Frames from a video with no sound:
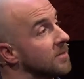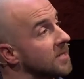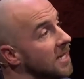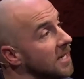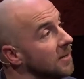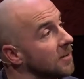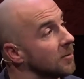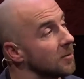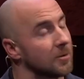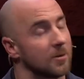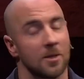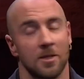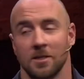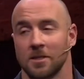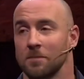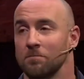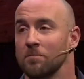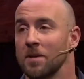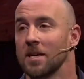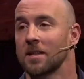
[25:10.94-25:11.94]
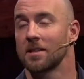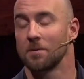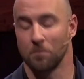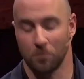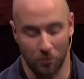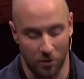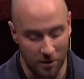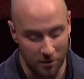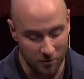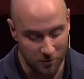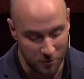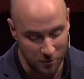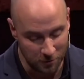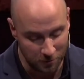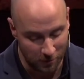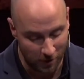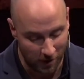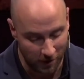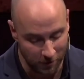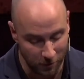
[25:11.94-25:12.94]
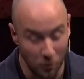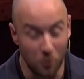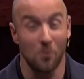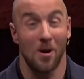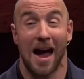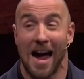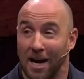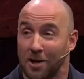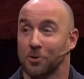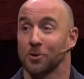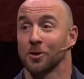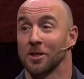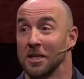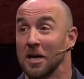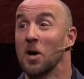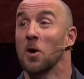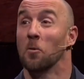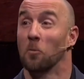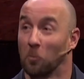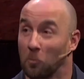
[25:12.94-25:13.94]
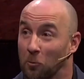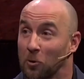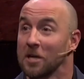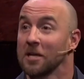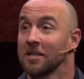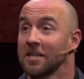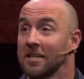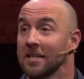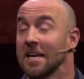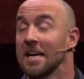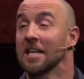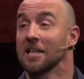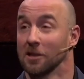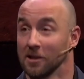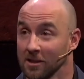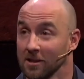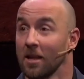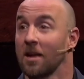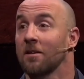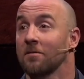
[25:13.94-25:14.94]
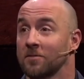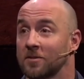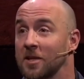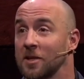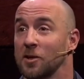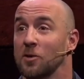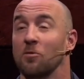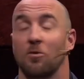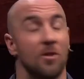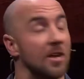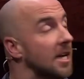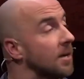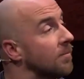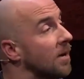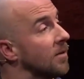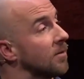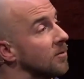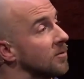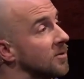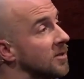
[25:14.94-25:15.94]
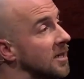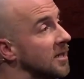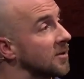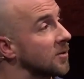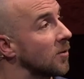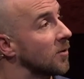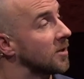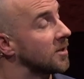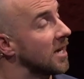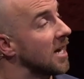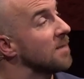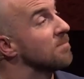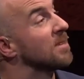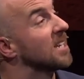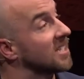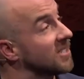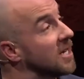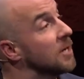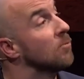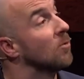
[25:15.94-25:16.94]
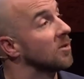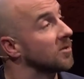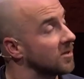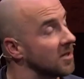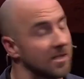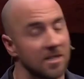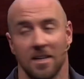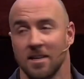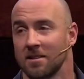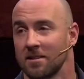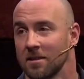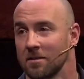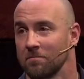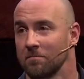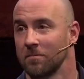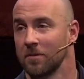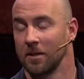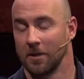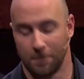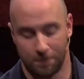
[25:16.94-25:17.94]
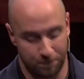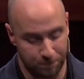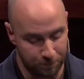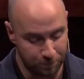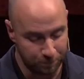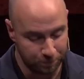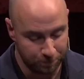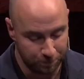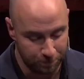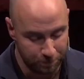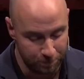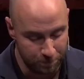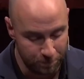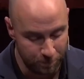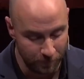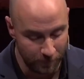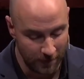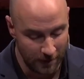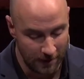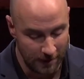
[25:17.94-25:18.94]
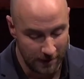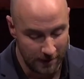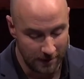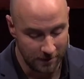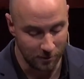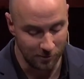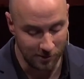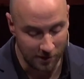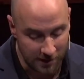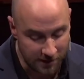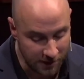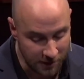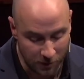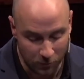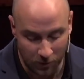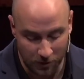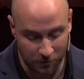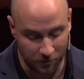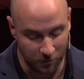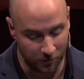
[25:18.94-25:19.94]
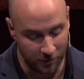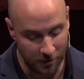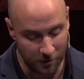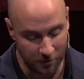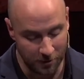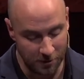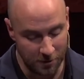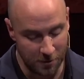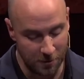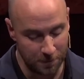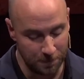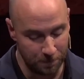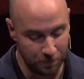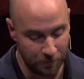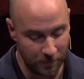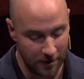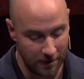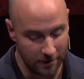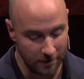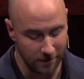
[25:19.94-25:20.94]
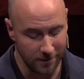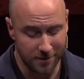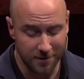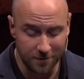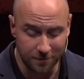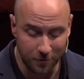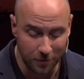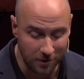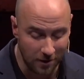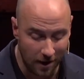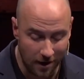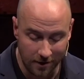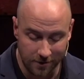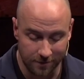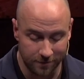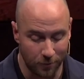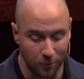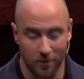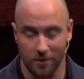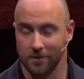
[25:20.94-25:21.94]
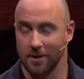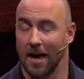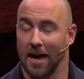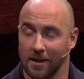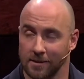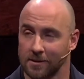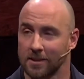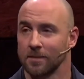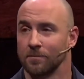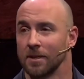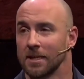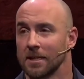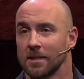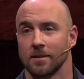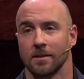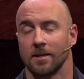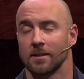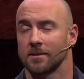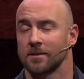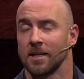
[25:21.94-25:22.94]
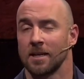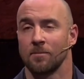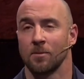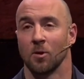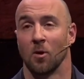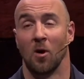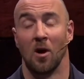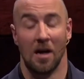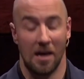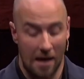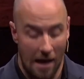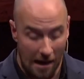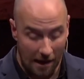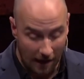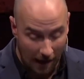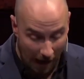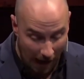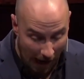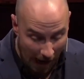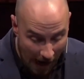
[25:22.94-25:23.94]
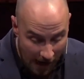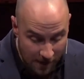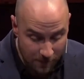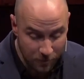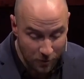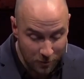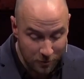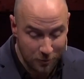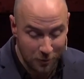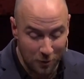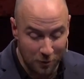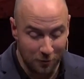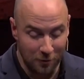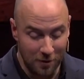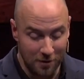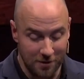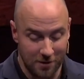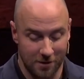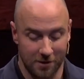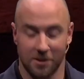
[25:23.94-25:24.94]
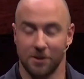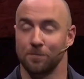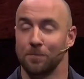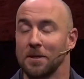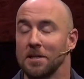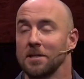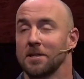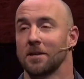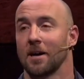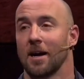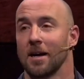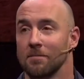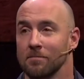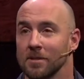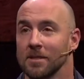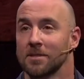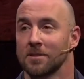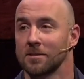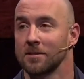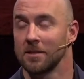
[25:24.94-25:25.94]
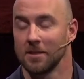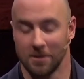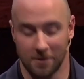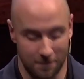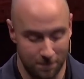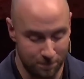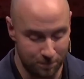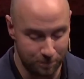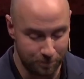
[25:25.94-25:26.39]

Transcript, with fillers: Take those things and make them prayers to your Father, who actually really loves that you think about those things all the time because he wants to take them. So listen to what's revealed in you. Listen for God's voice. Ask him again, like Samuel, I am your servant. Speak, I am listening.